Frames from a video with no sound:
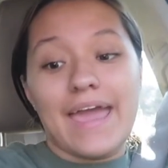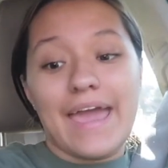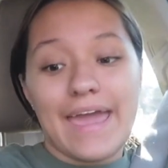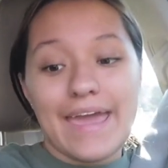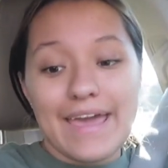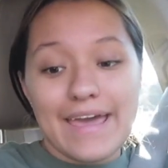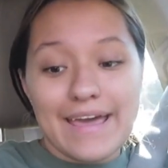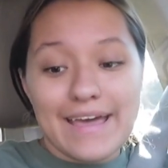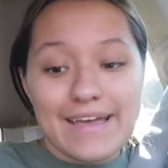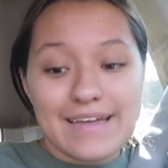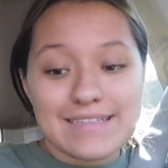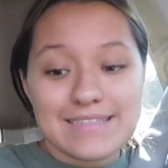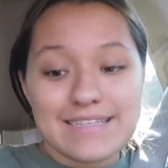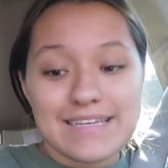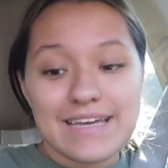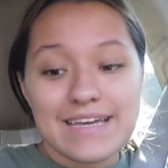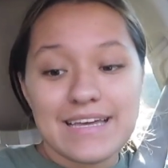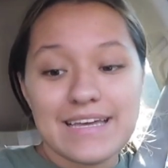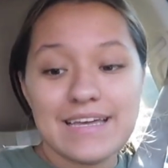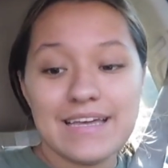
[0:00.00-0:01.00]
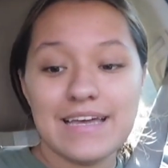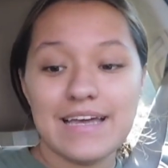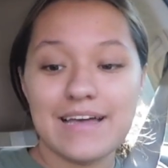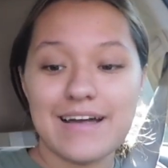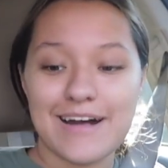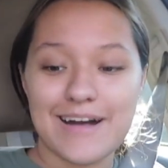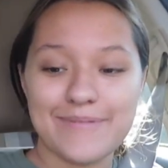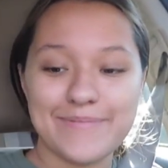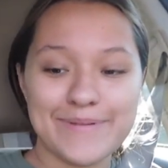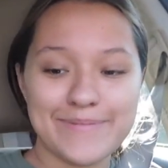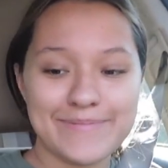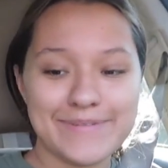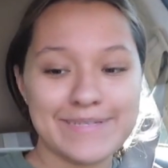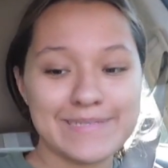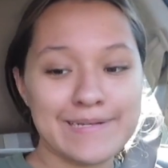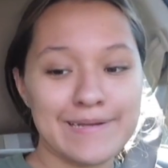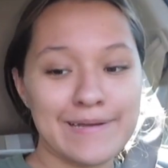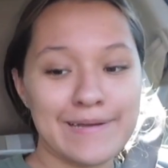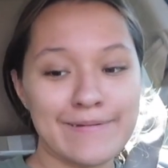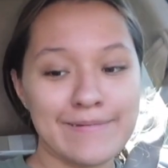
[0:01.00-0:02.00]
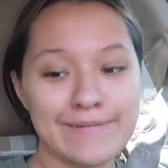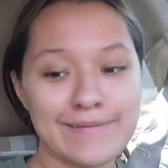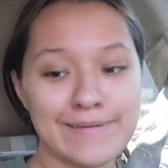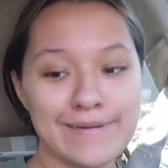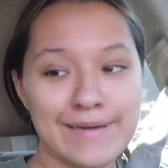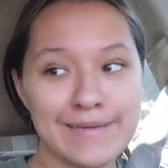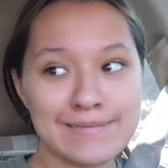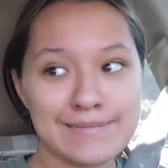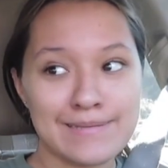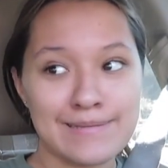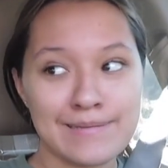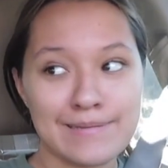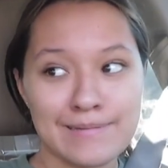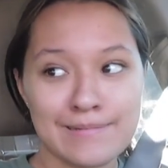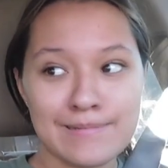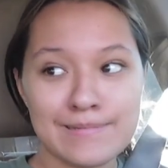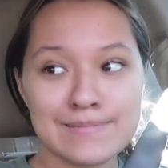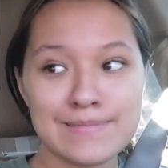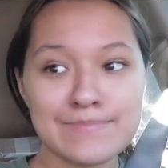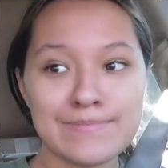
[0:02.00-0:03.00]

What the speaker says: And I'm going to be sharing with you guys a little